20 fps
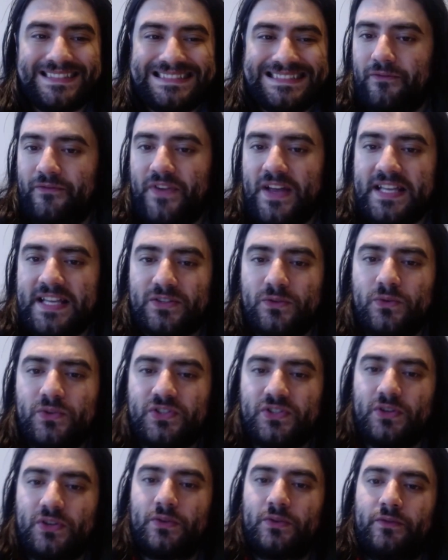There's
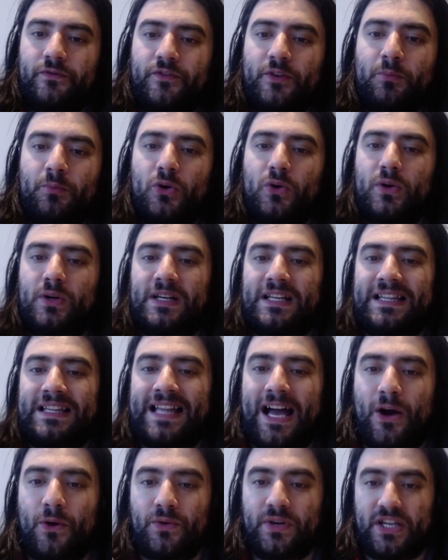also the more
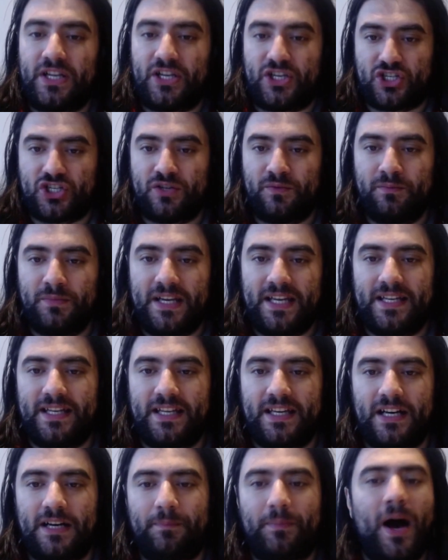clownish
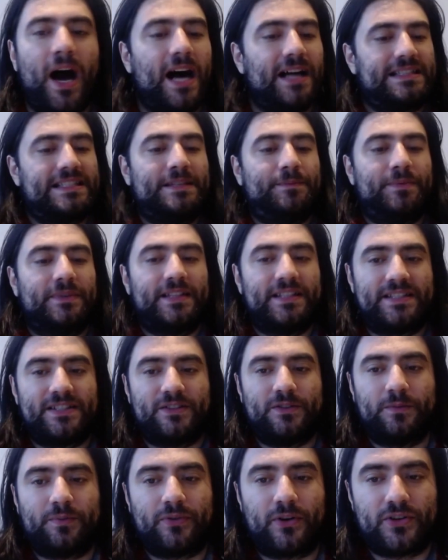media party
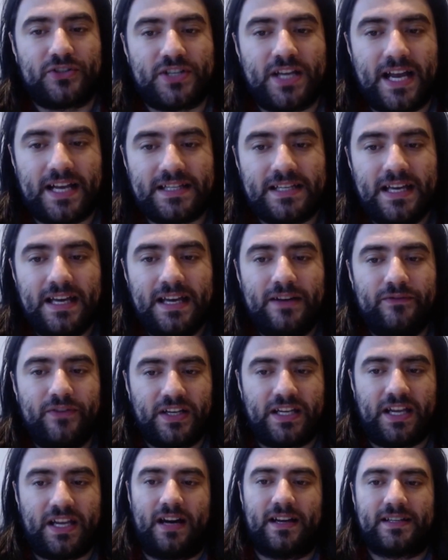political project,
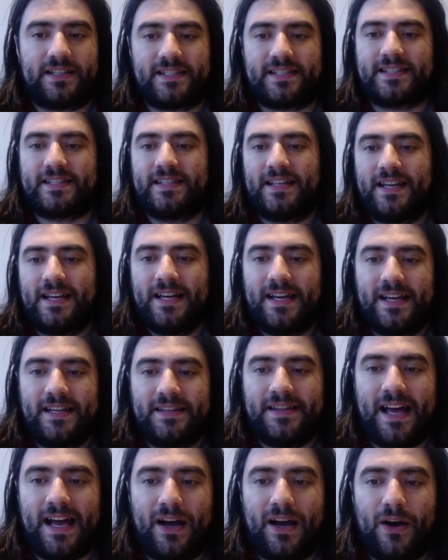the Cucks.
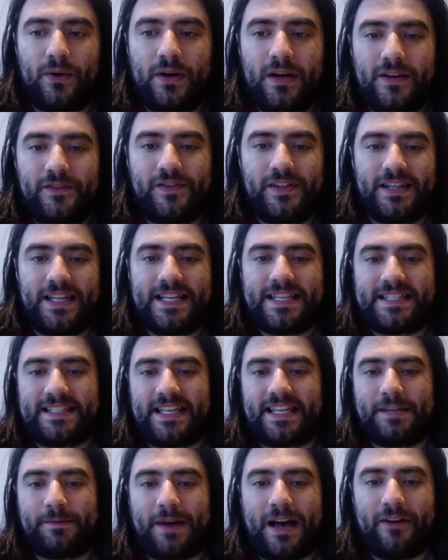Now, the less
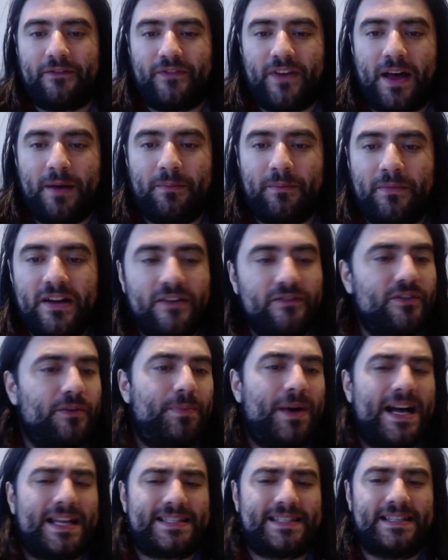said about them, the
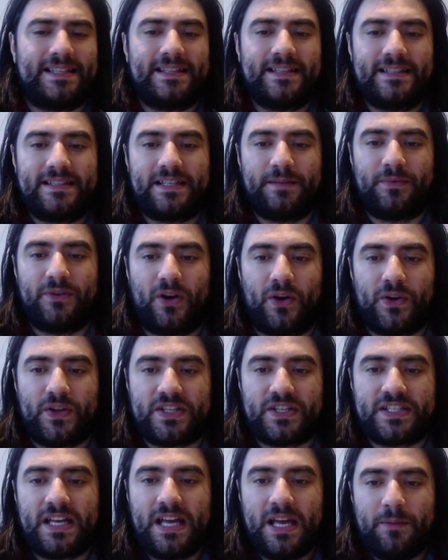better, to be
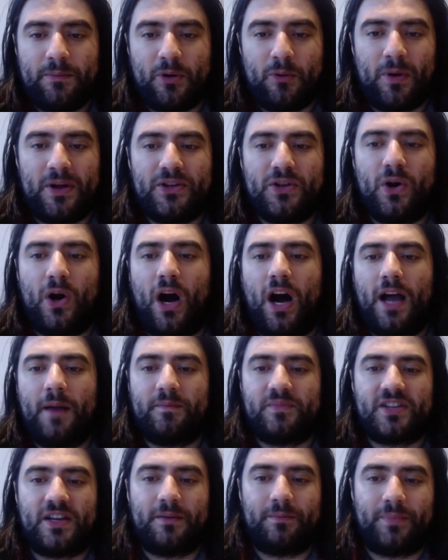honest. But when you're
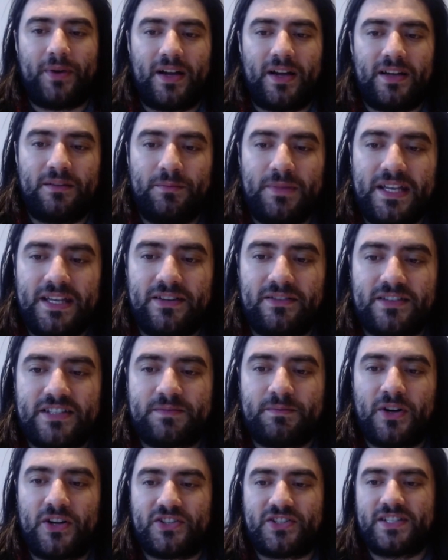hyped up by the media
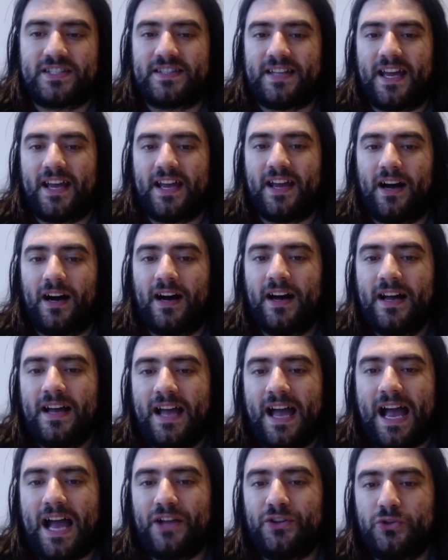as much as they are,
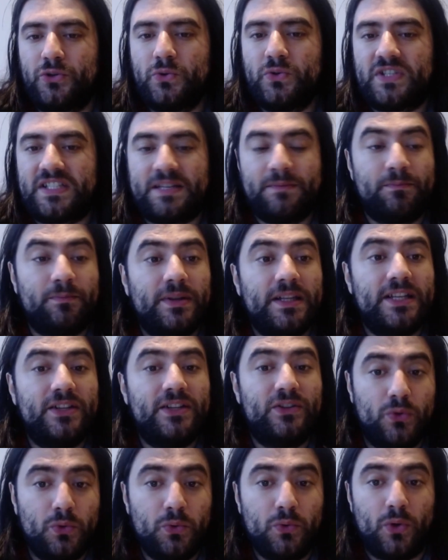and you simply
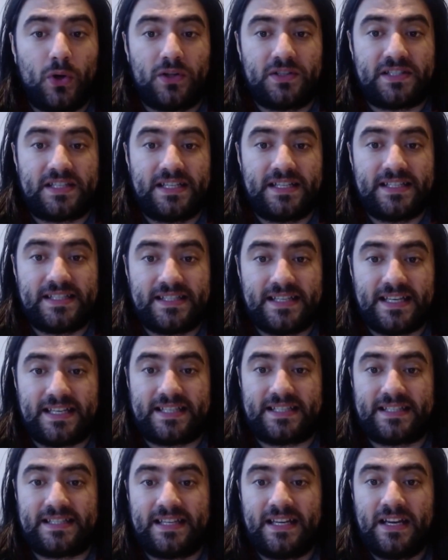do not
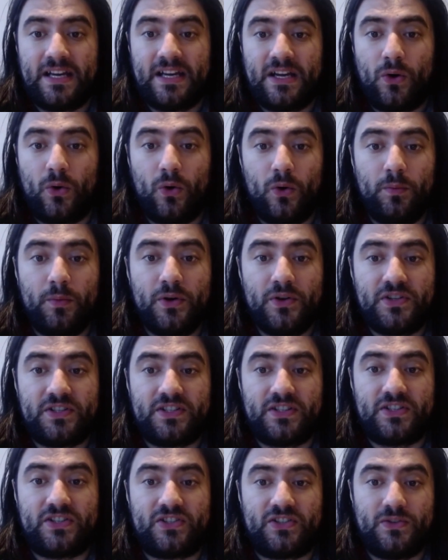exist
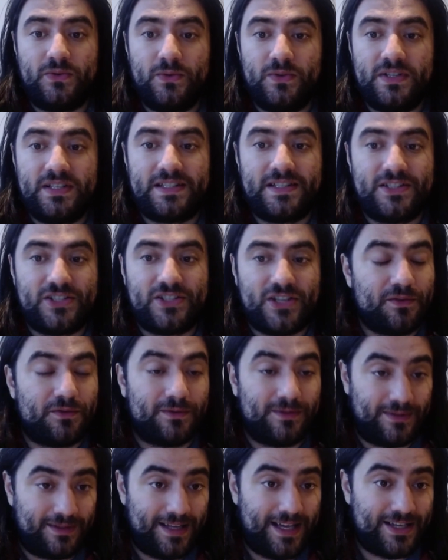almost as soon as the
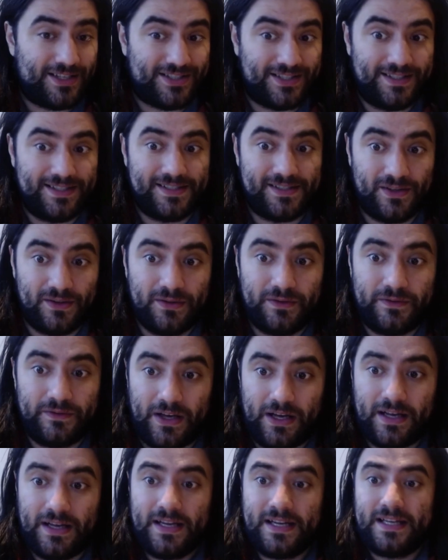general election is
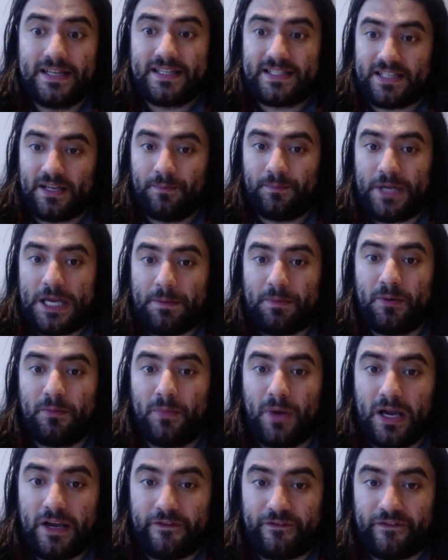over, some people
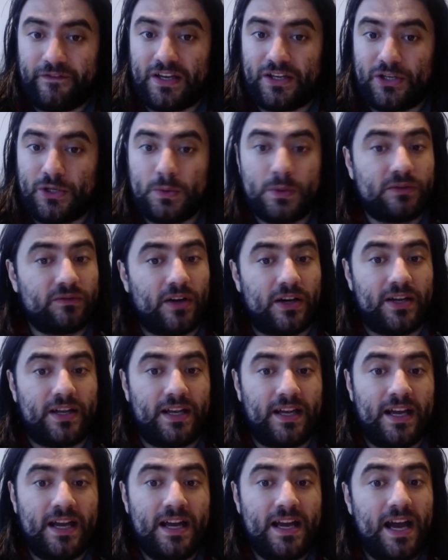might think you were
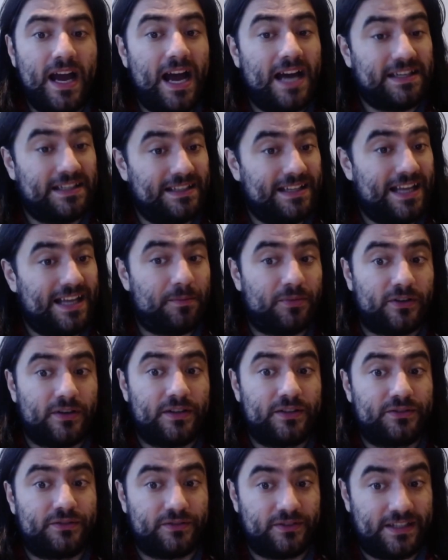running an
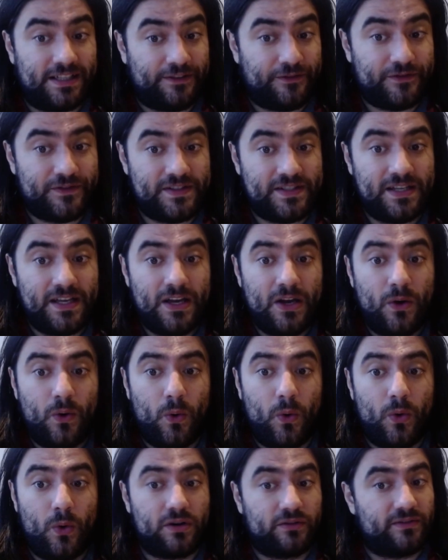elaborate grift,
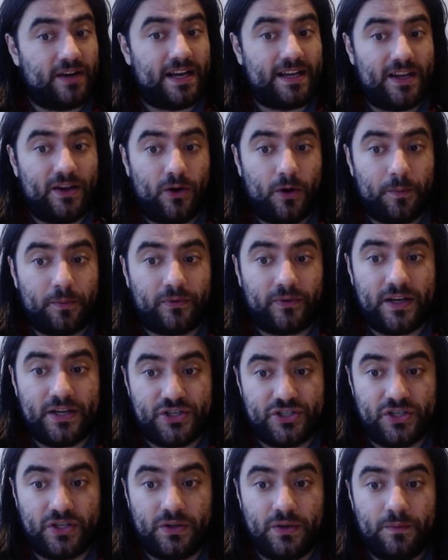or a wrecking
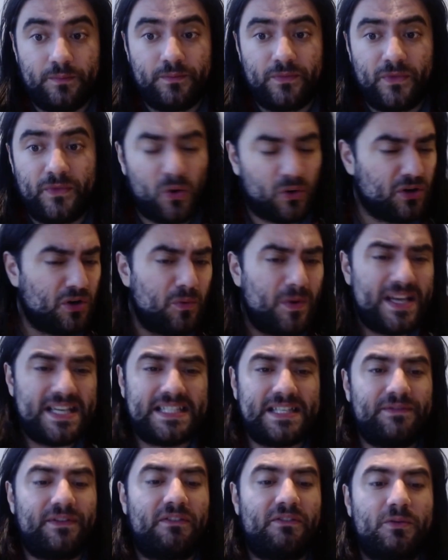operation, or a
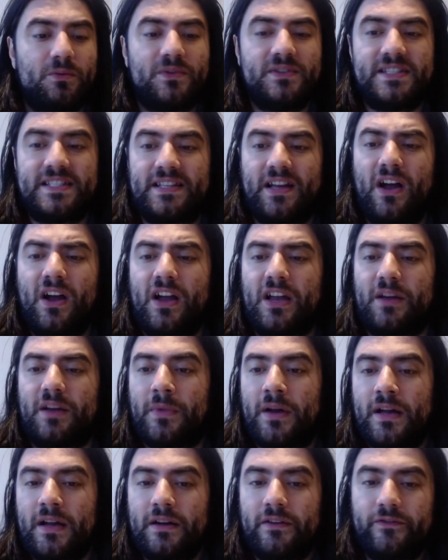waste of everyone's
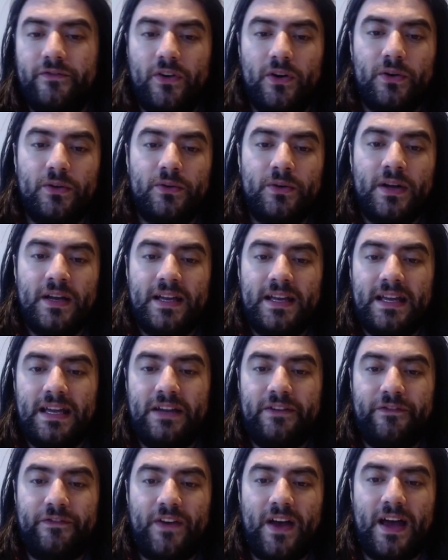time. Though,
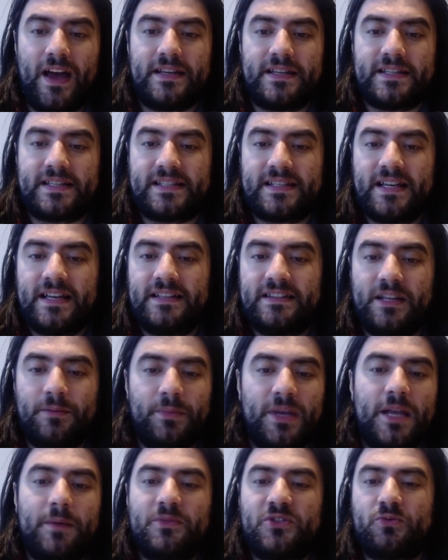in fairness, the
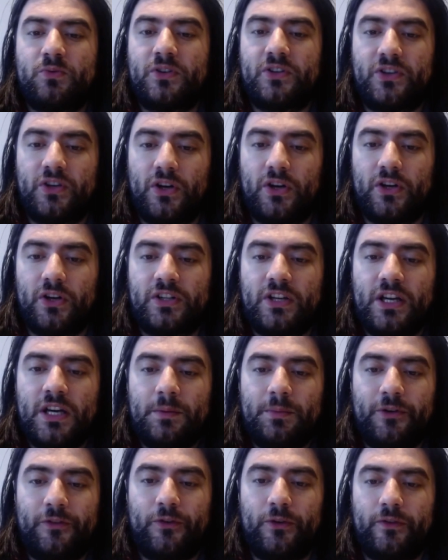memes were good
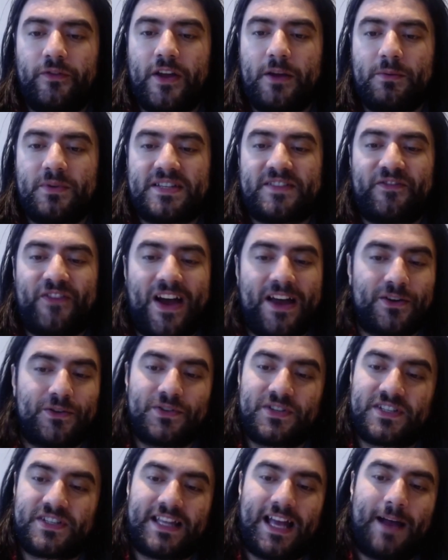before they were
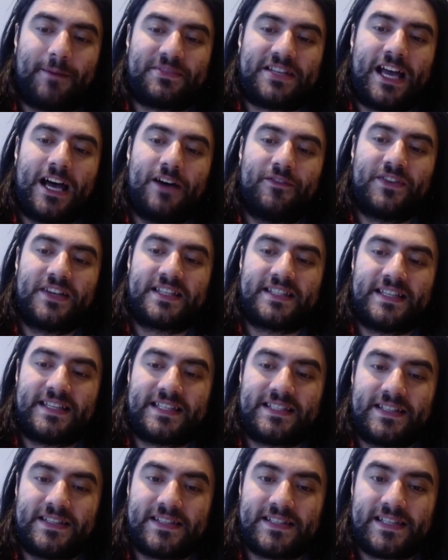Thanos snapped out of
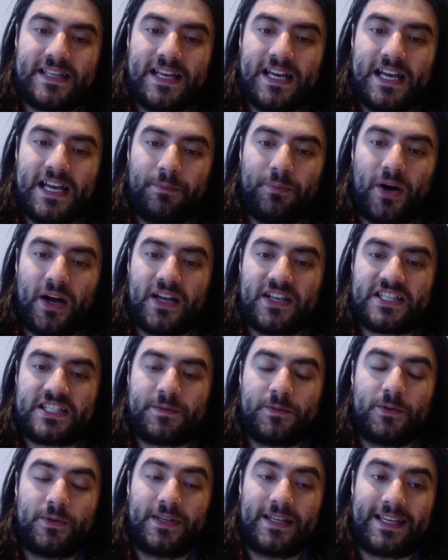existence by a
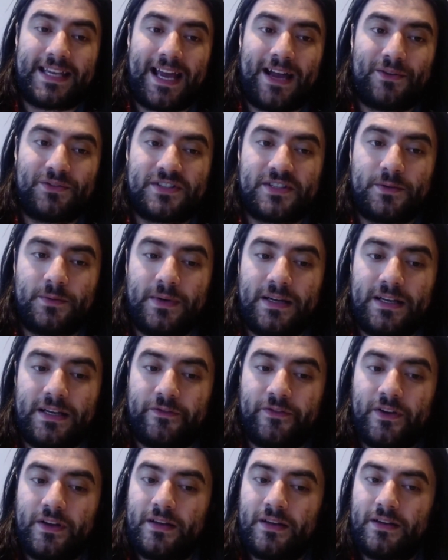small encounter
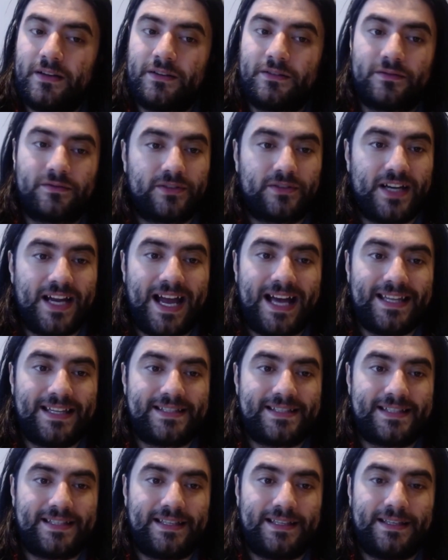with
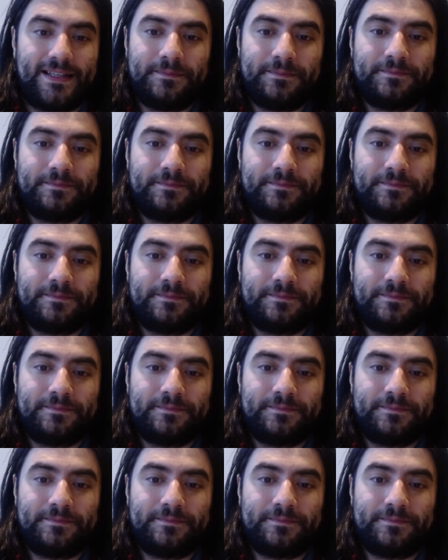reality.